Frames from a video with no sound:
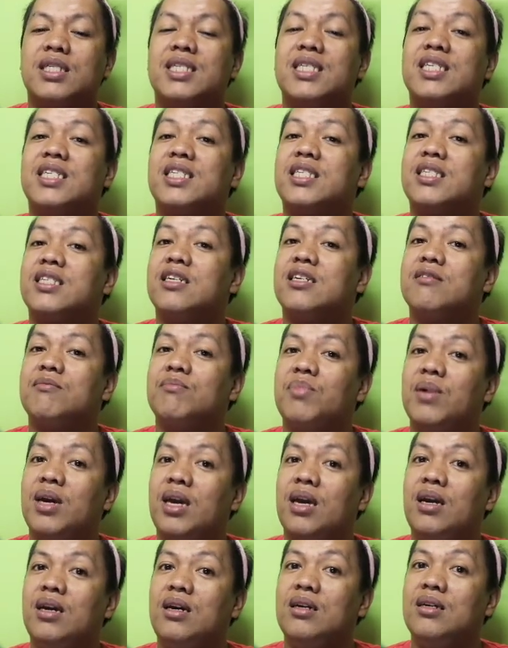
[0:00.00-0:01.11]

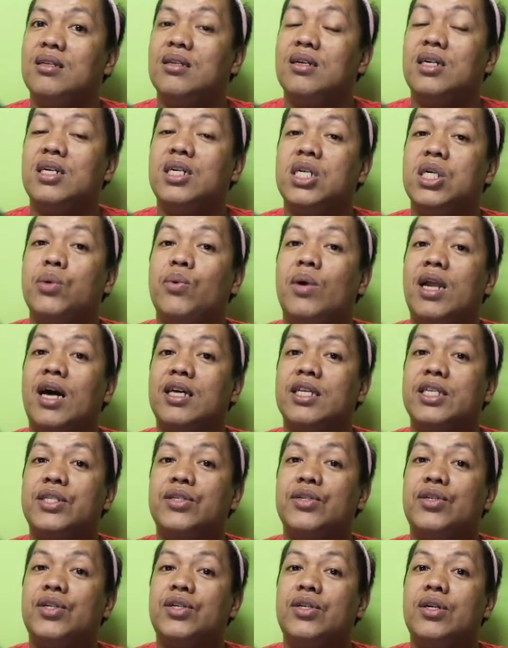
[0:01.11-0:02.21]
16B, you will
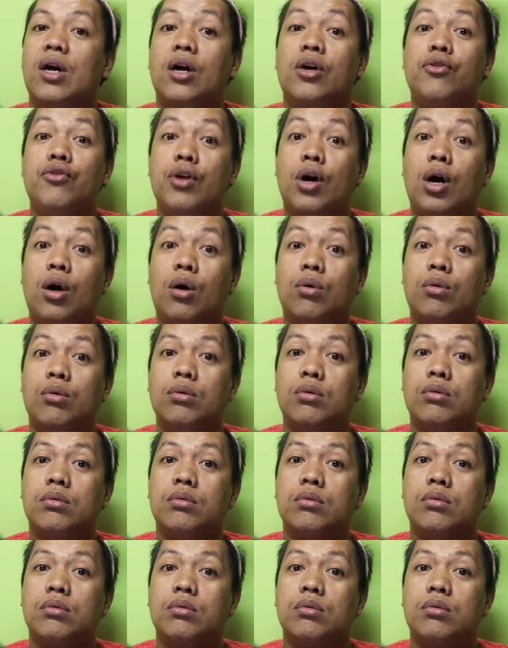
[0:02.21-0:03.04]
answer no.